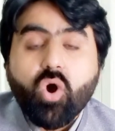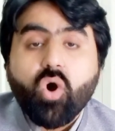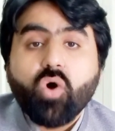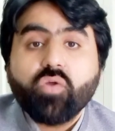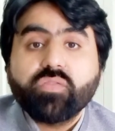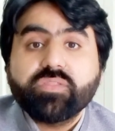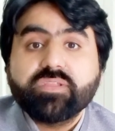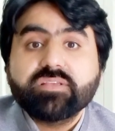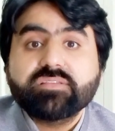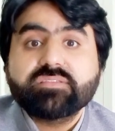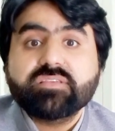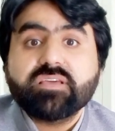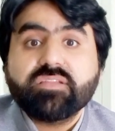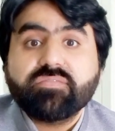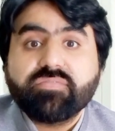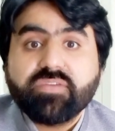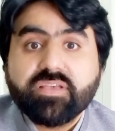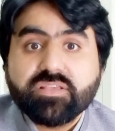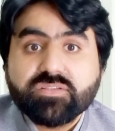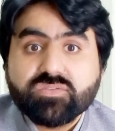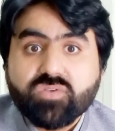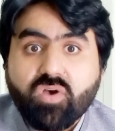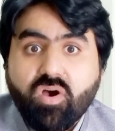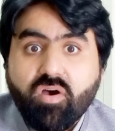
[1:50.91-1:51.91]
on the
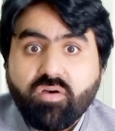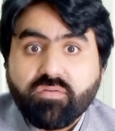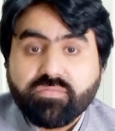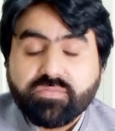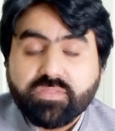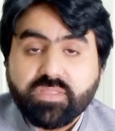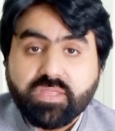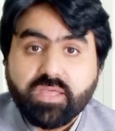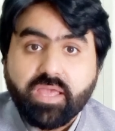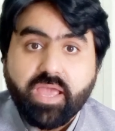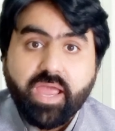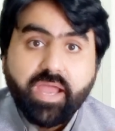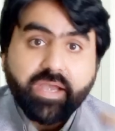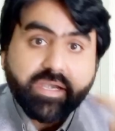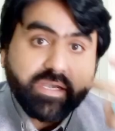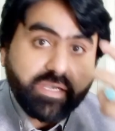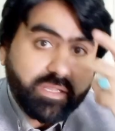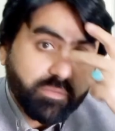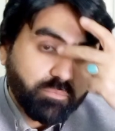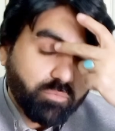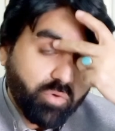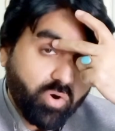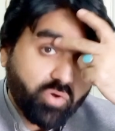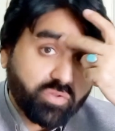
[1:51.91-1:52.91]
surface of
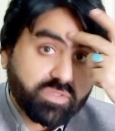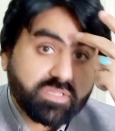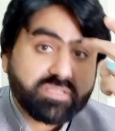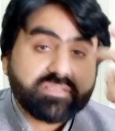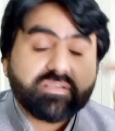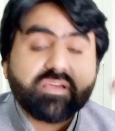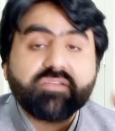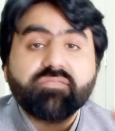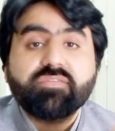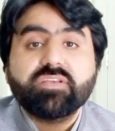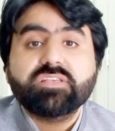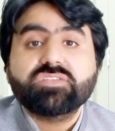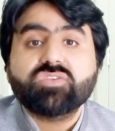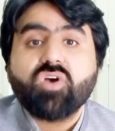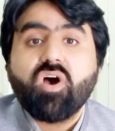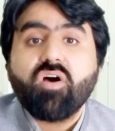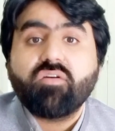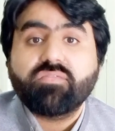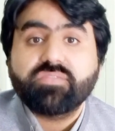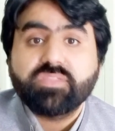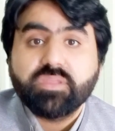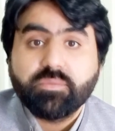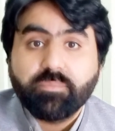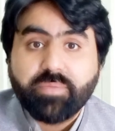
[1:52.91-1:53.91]

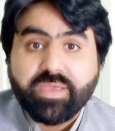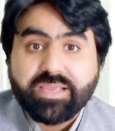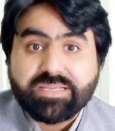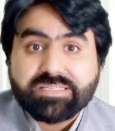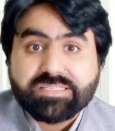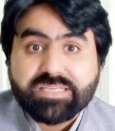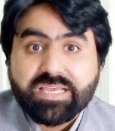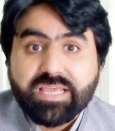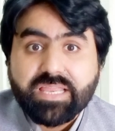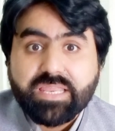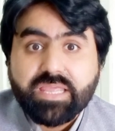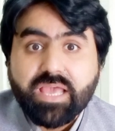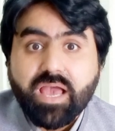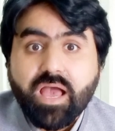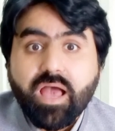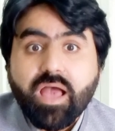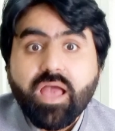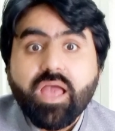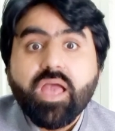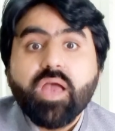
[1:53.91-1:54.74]
the bacteria